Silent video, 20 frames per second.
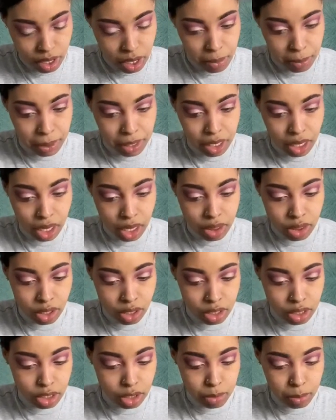But I kind of thought
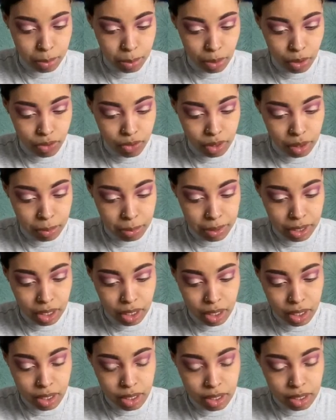these were perfect
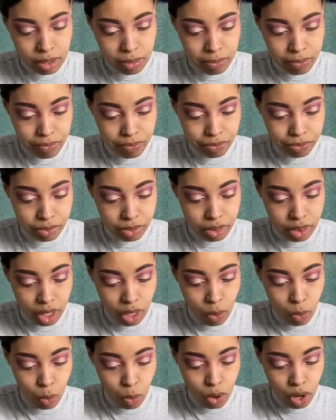because they
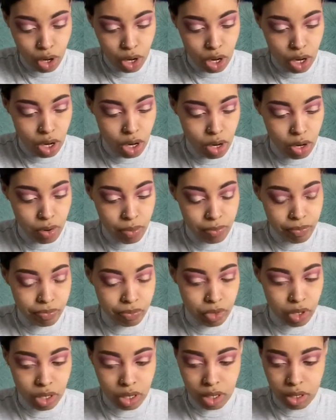were,
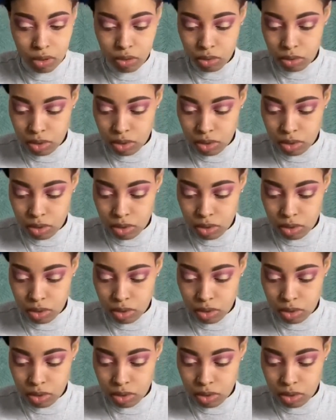you know,